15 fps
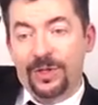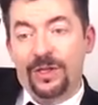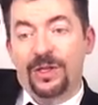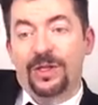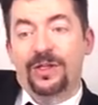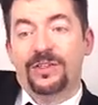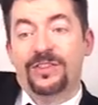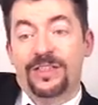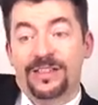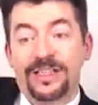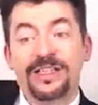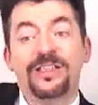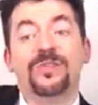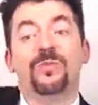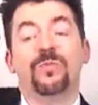since
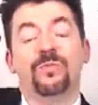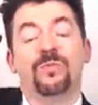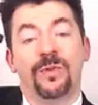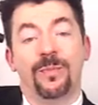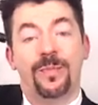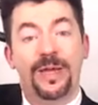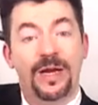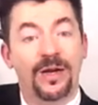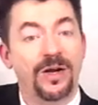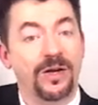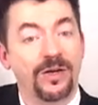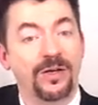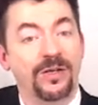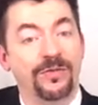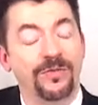he's the bearer
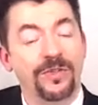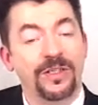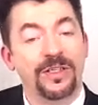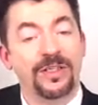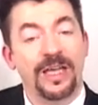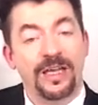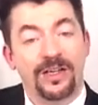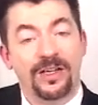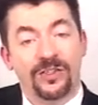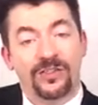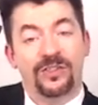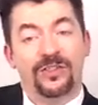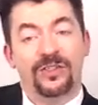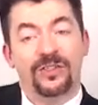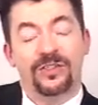of the
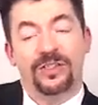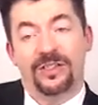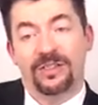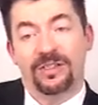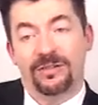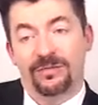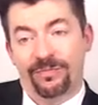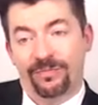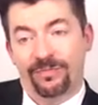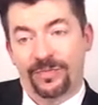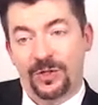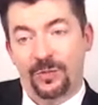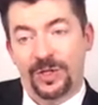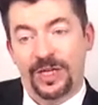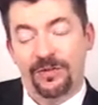X,
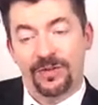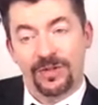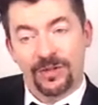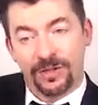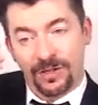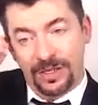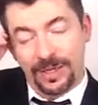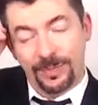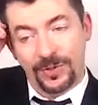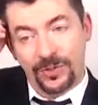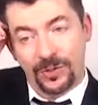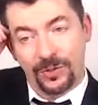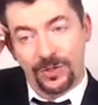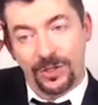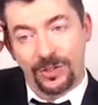we have an
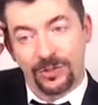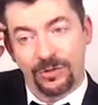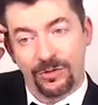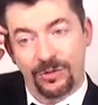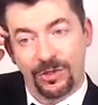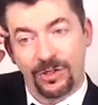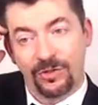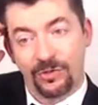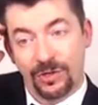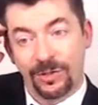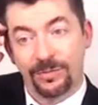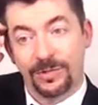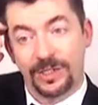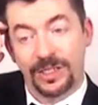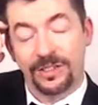episode called Trump,
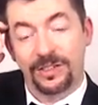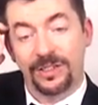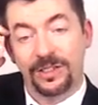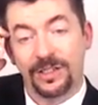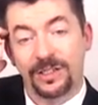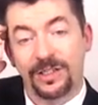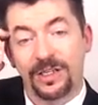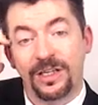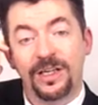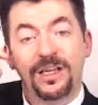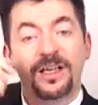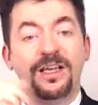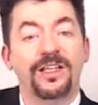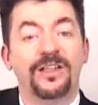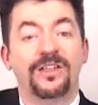Tesla,
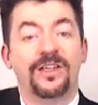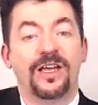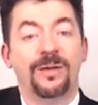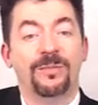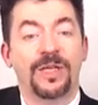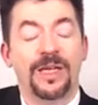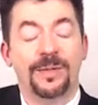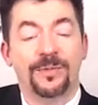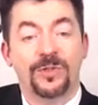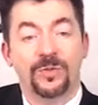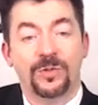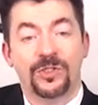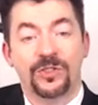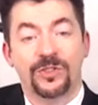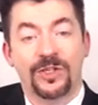and the time capsule,
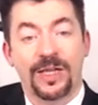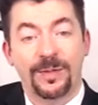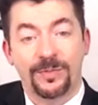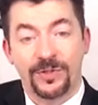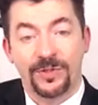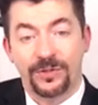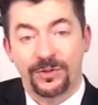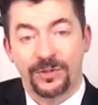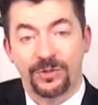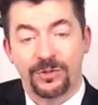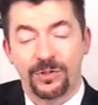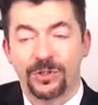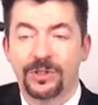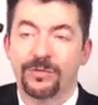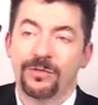which is absolutely
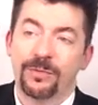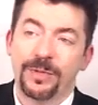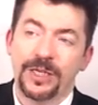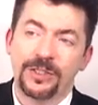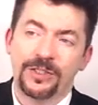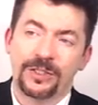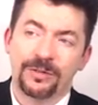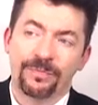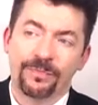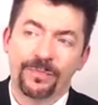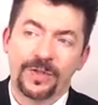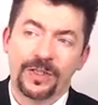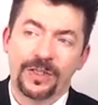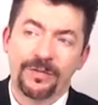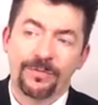crucial information
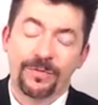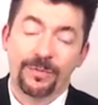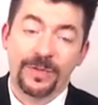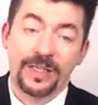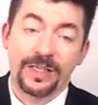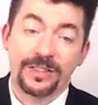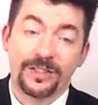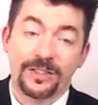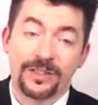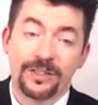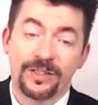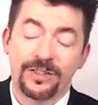from the X series.